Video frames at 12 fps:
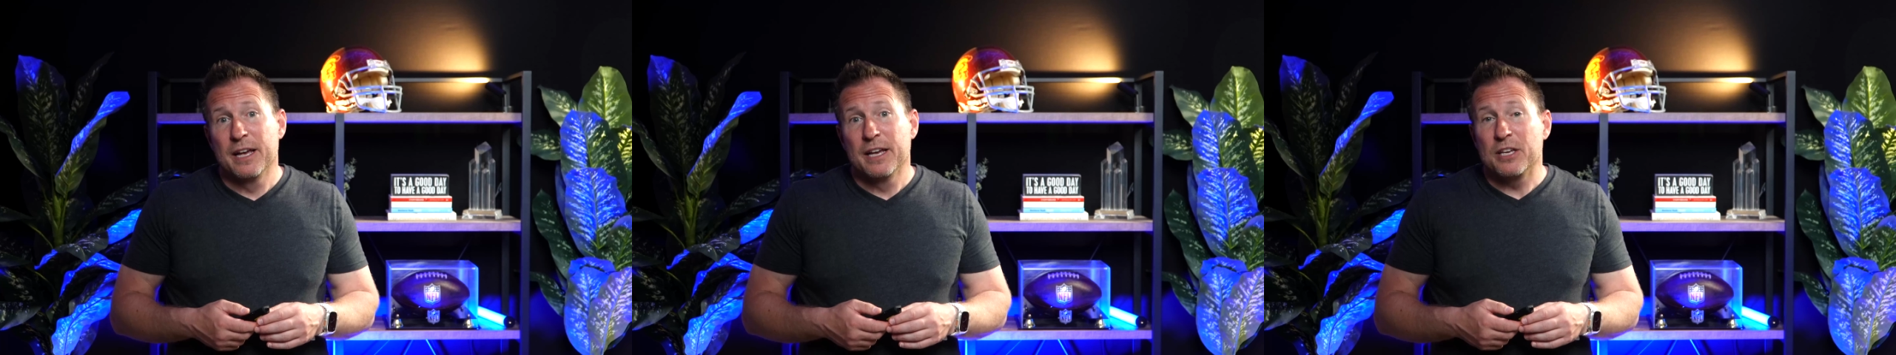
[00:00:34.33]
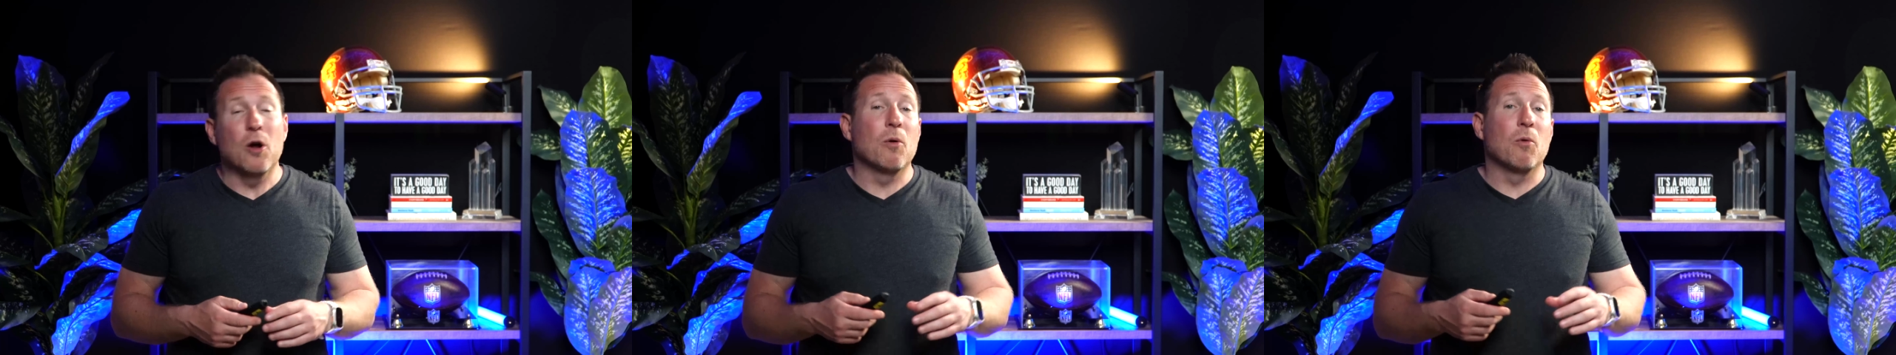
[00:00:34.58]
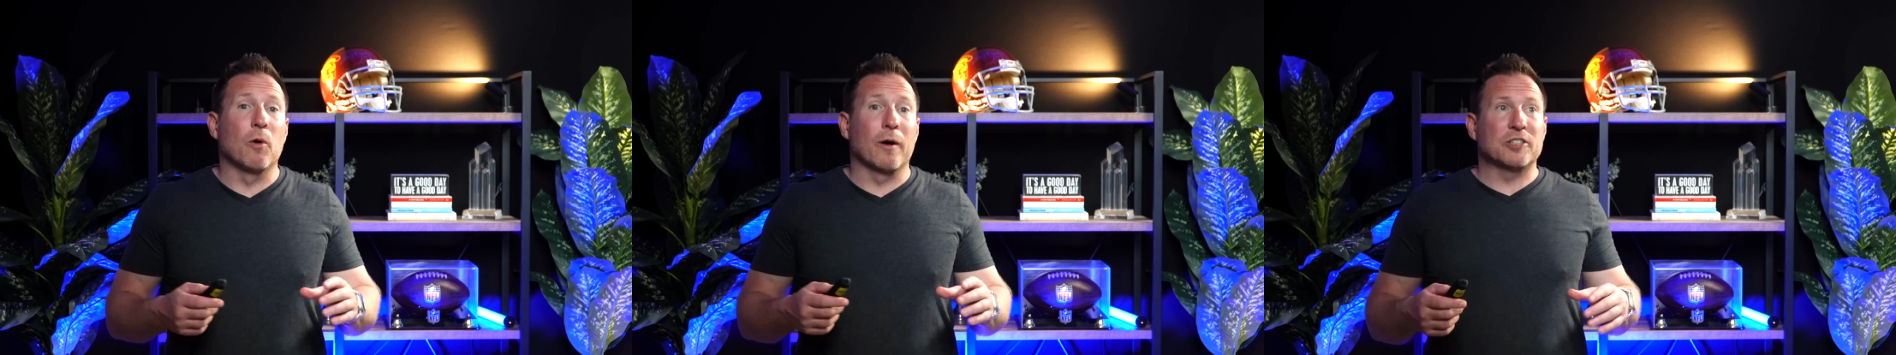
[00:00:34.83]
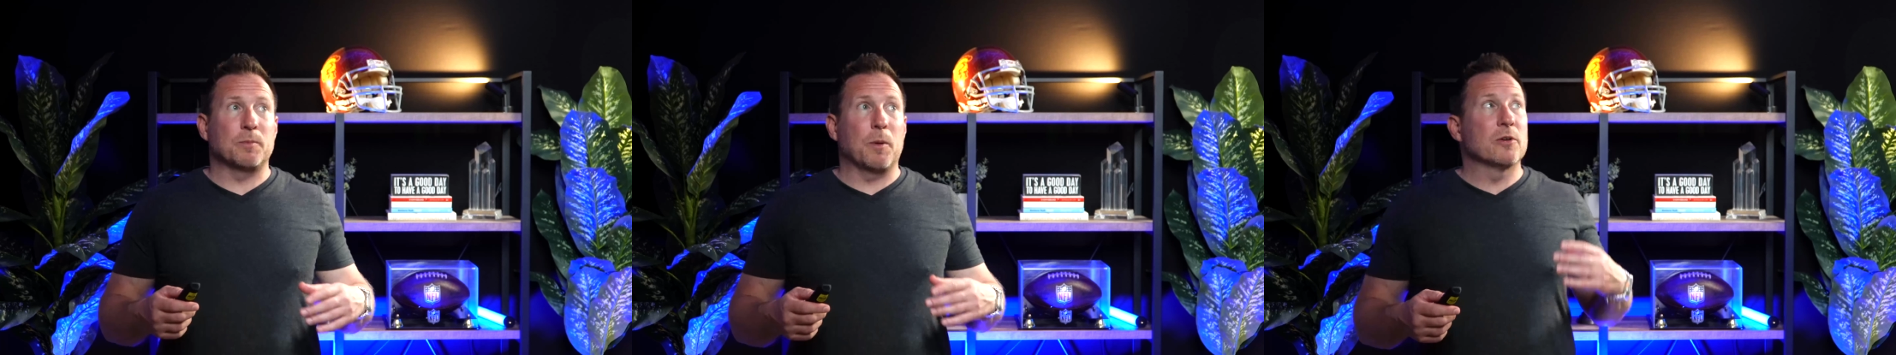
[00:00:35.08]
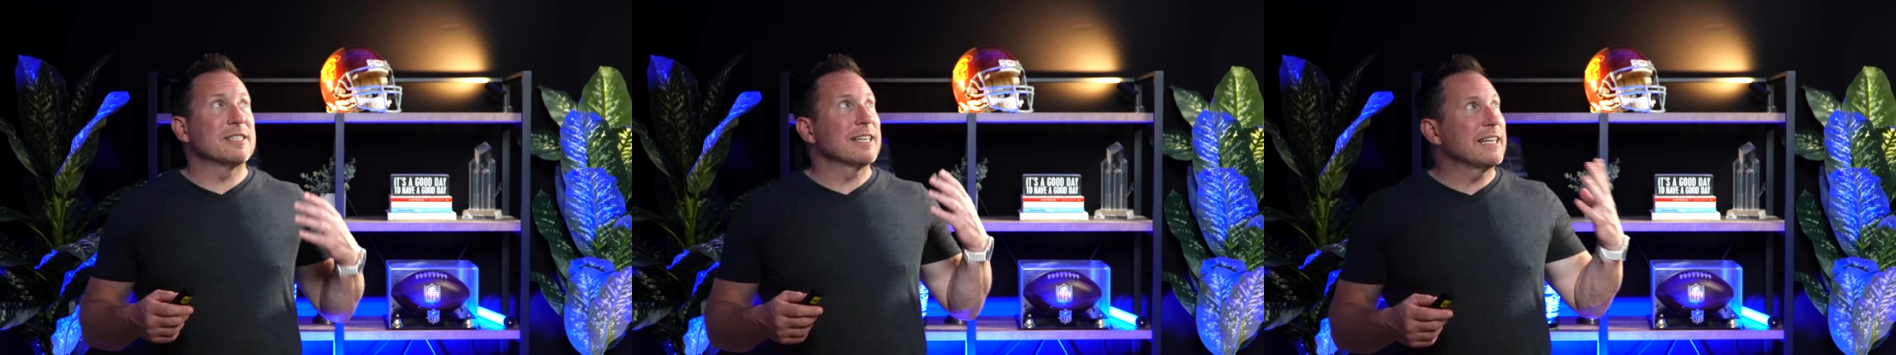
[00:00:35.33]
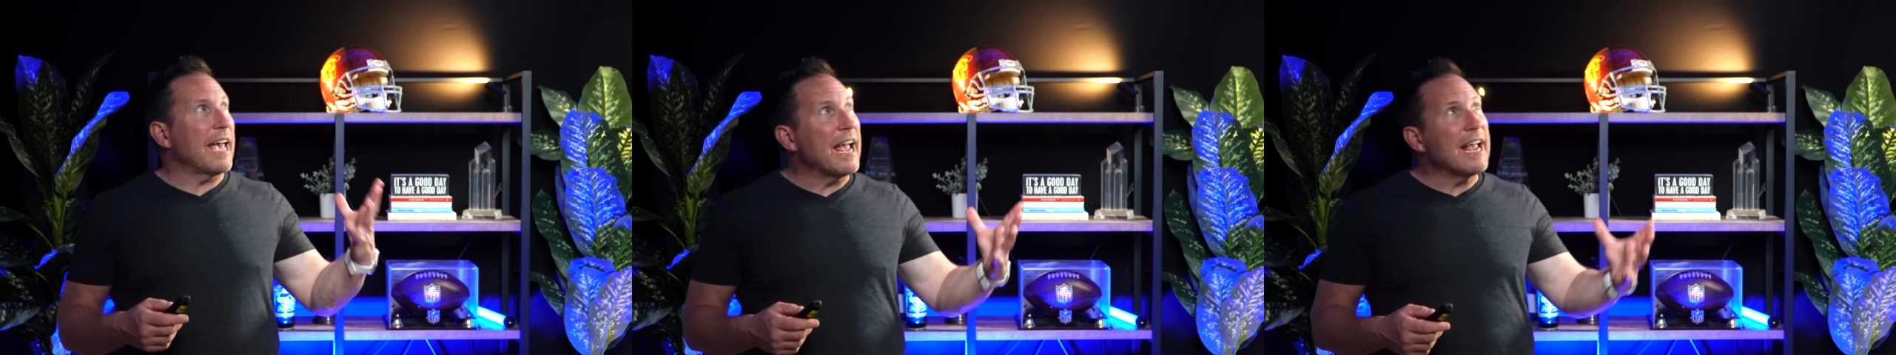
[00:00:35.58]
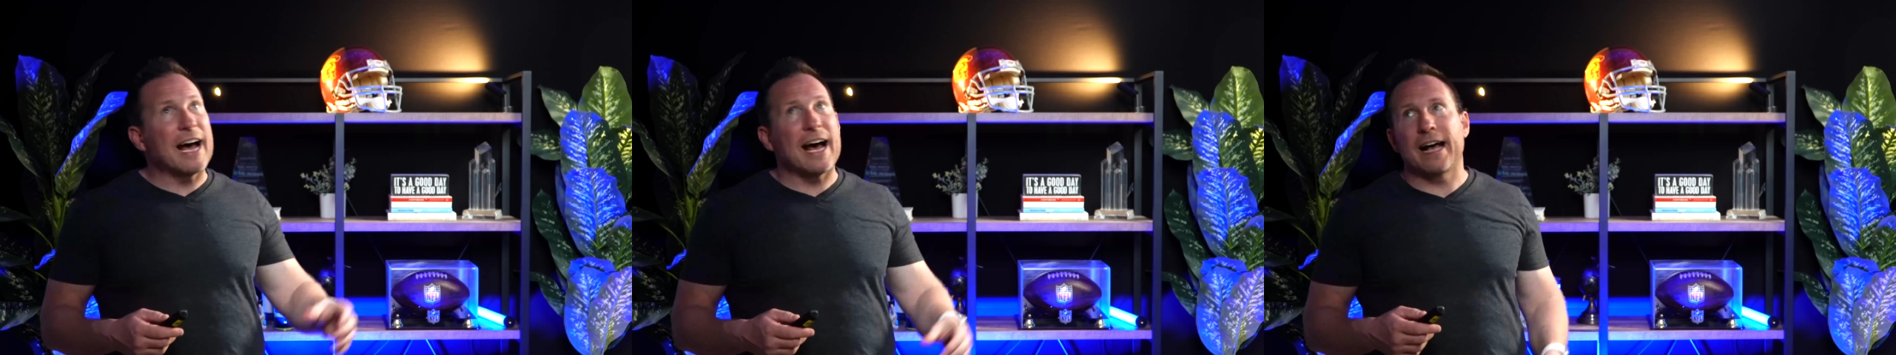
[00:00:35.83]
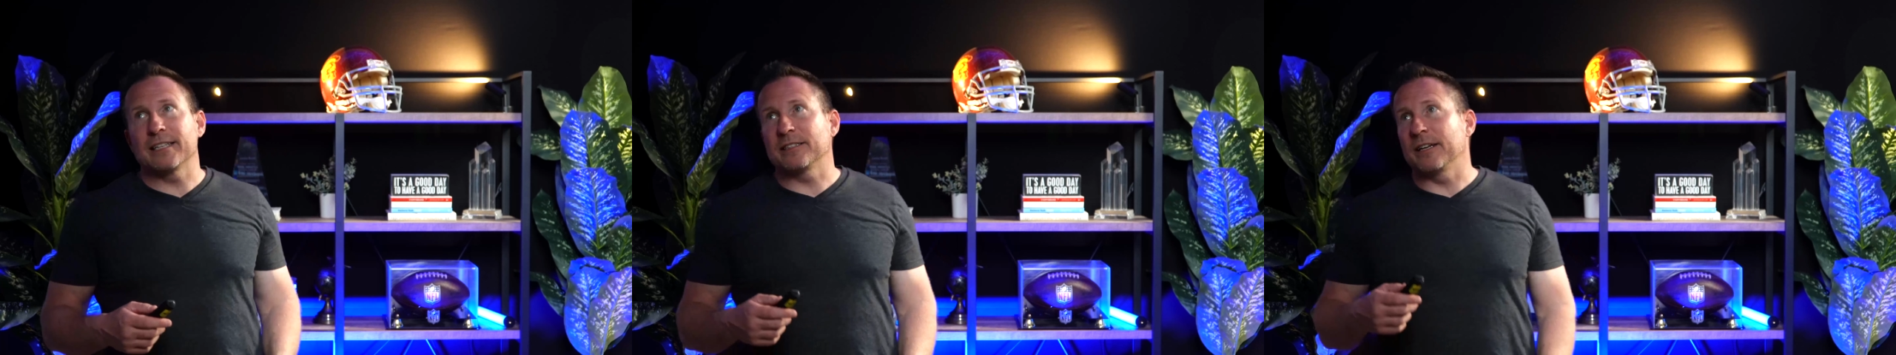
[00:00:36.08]
When we're exposed to
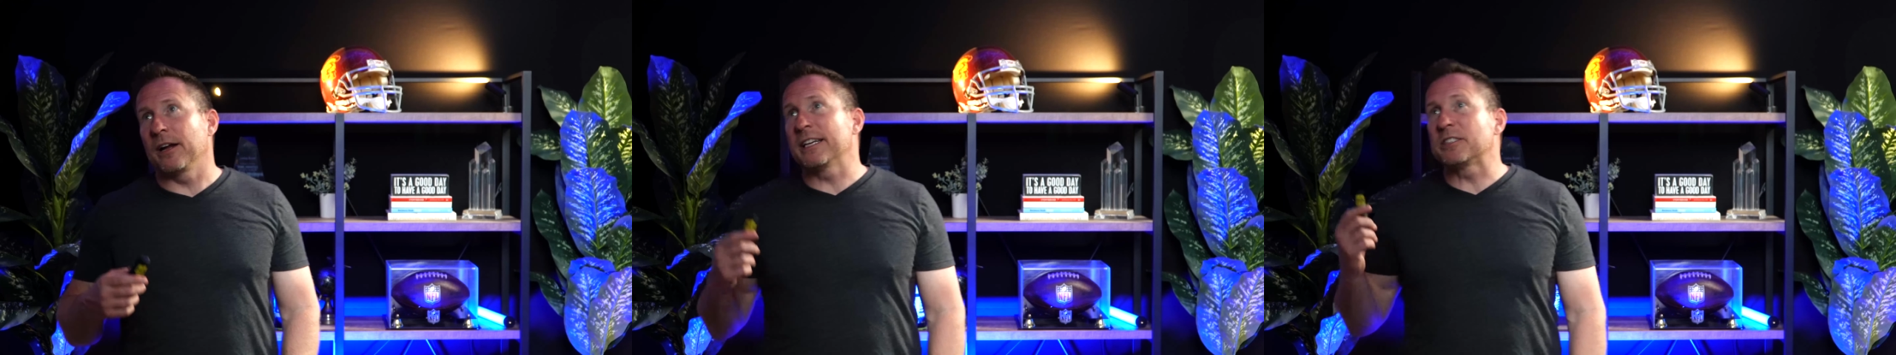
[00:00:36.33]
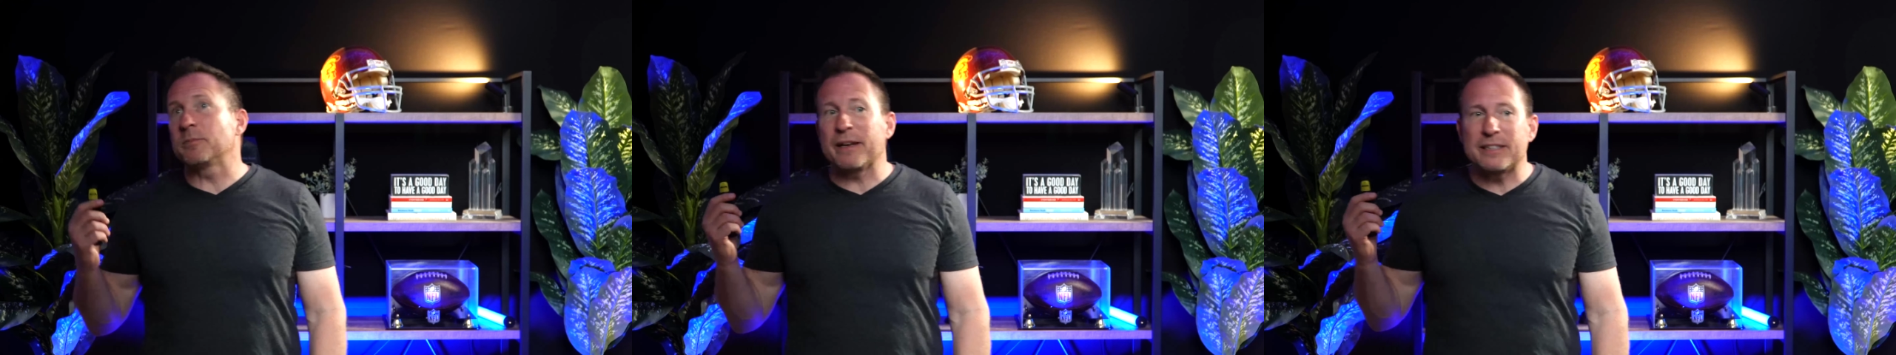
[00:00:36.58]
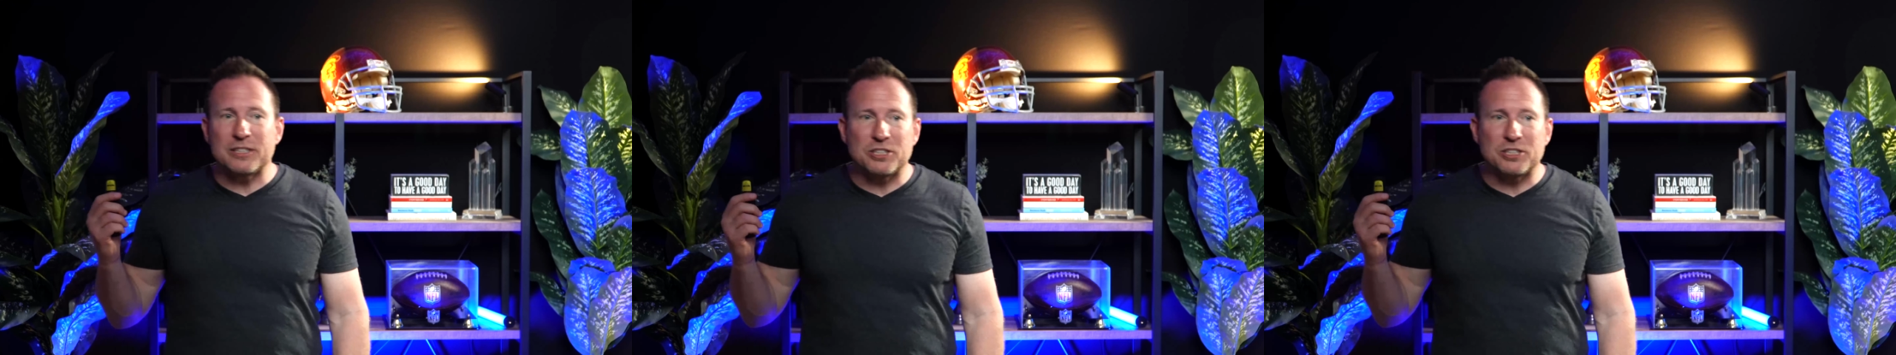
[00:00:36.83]
chaos and unexpected